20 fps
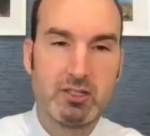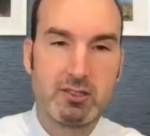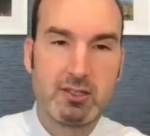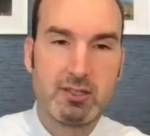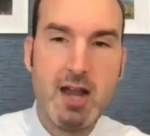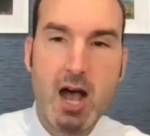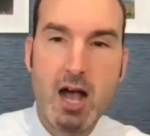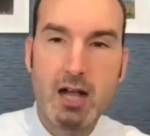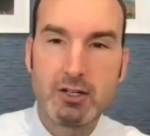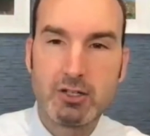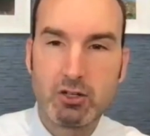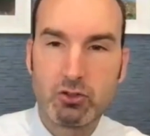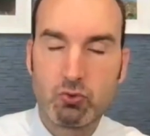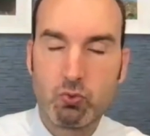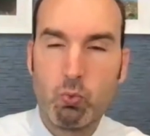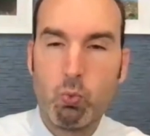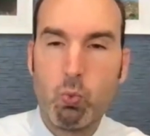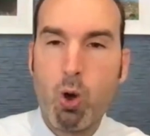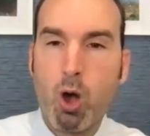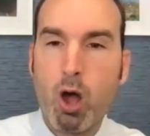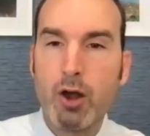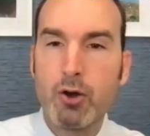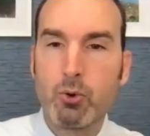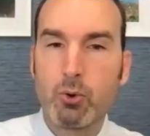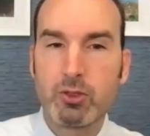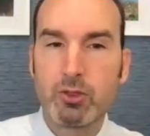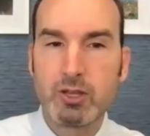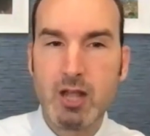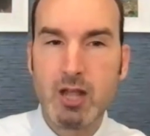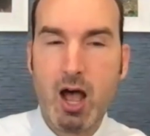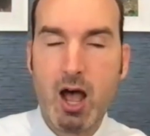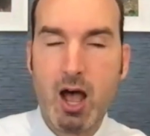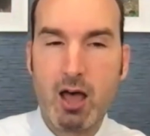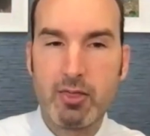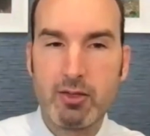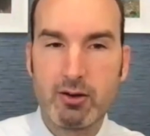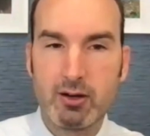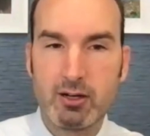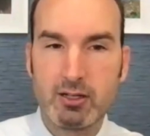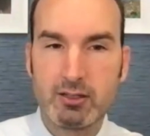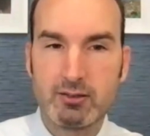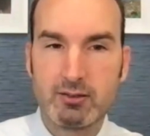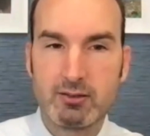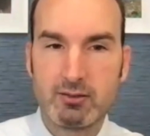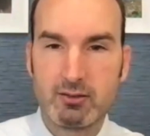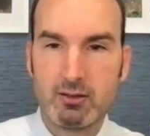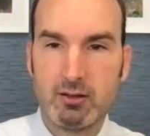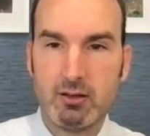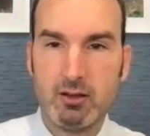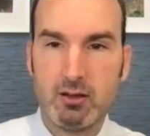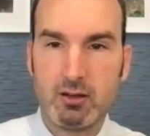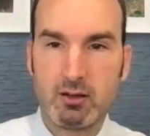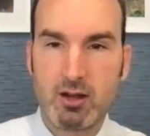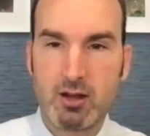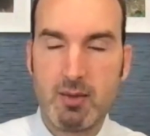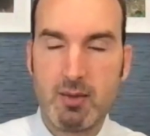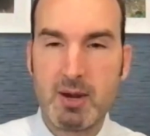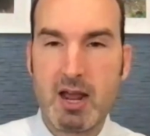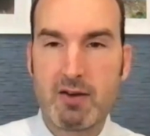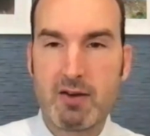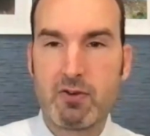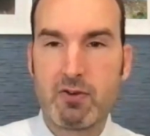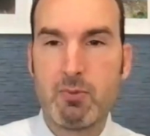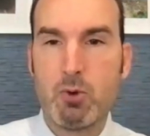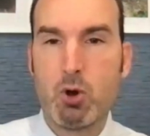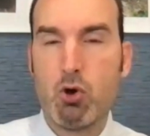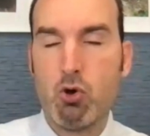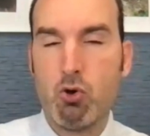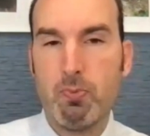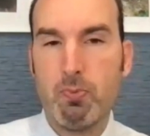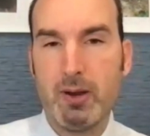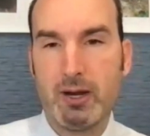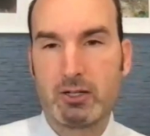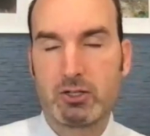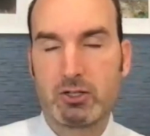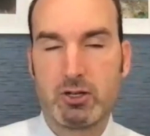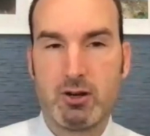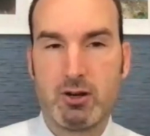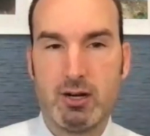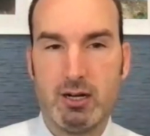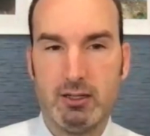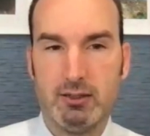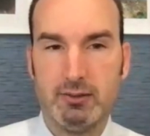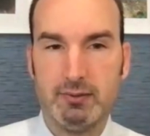It's not just one or the other, it's coming at it from a whole picture.